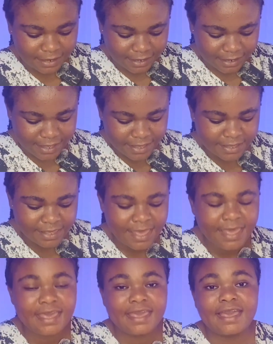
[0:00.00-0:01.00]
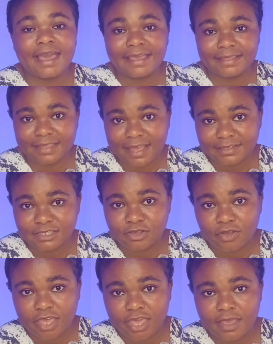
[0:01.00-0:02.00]
Kling AI dance.
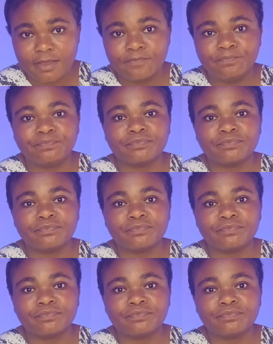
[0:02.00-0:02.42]
Okay,